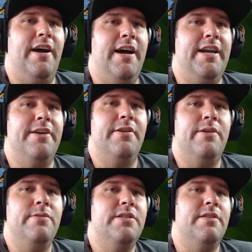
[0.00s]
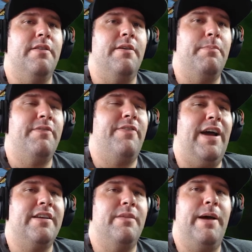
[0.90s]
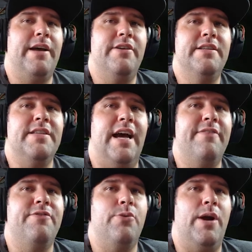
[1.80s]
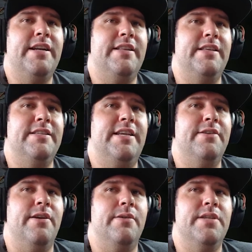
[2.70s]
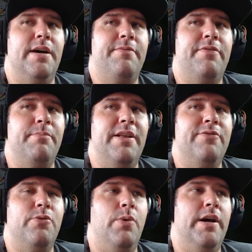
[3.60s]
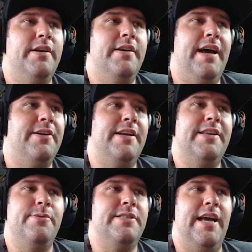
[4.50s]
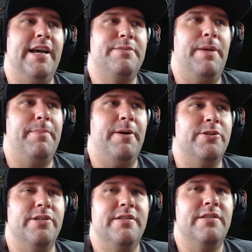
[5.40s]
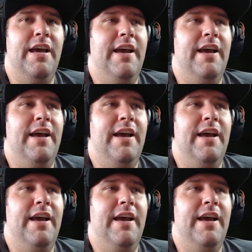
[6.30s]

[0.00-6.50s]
heroes, the fact of the matter is I've grinded these heroes up from level 1. I didn't use XP potions.